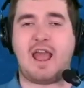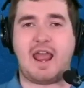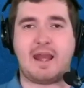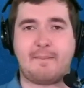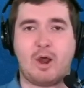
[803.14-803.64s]

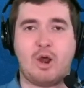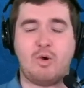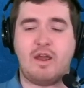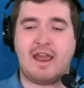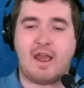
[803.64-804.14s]
in a
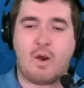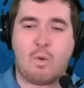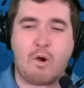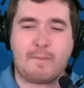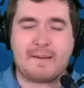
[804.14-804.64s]
bow,
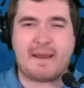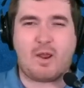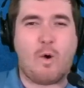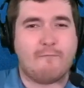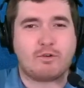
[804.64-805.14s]
what would be my
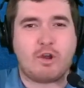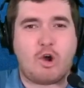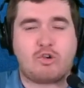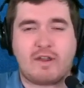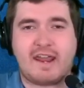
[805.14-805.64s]
overall
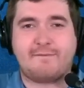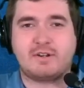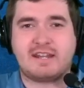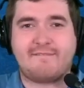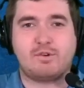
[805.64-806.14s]
grade for
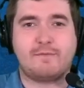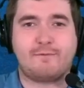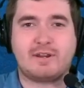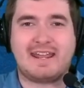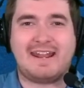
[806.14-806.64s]
Denver in
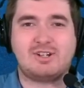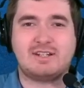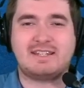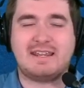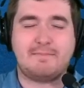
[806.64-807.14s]
free
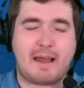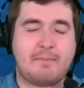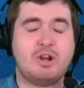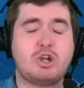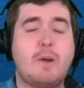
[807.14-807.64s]
agency? I'm
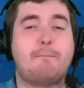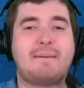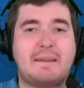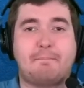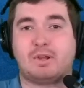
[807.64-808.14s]
going to go
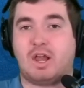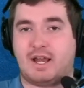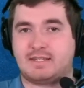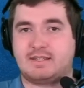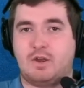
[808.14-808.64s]
B+,
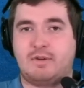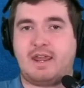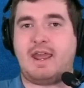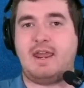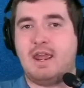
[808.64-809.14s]

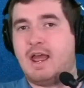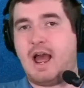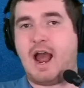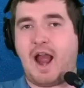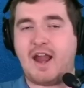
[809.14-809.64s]
okay?
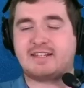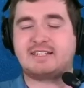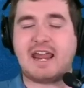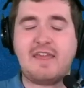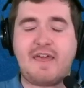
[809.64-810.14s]
I
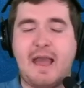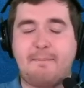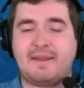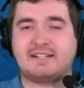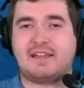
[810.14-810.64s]
say that
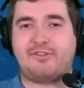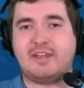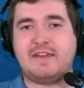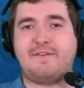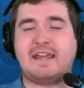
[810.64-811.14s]
because I
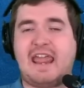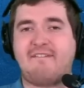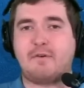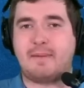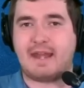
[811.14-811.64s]
think if I
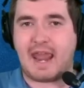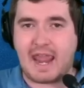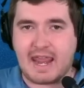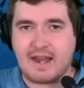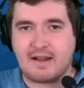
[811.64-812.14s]
gave him an
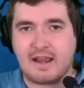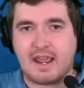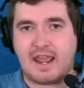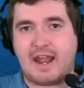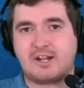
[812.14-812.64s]
A,
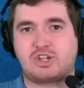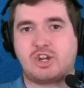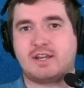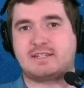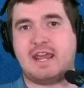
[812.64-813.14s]
it's
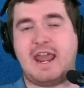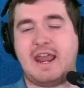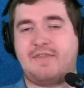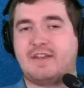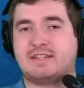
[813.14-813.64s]
just,
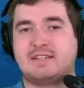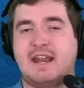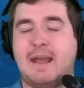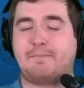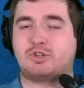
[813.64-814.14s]
hey, this is an
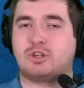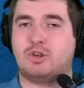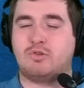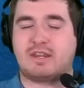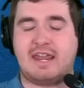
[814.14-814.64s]

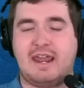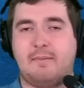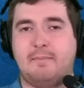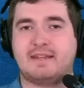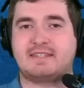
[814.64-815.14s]
absolute
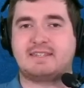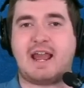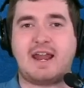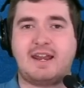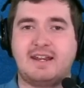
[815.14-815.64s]
can't-miss
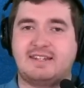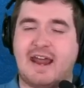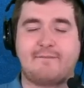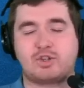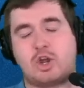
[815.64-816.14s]
signing.
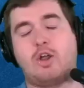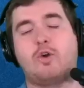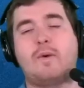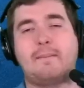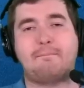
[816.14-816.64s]
Denver's all the
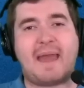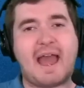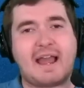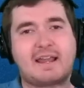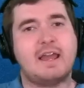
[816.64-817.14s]
way
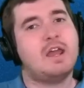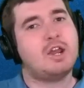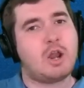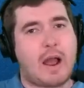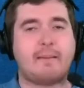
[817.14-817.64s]
back.
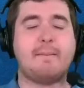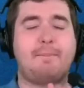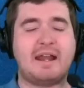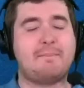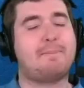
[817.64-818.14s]
No, I'm going to
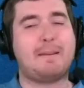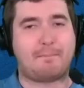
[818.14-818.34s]
put it B+,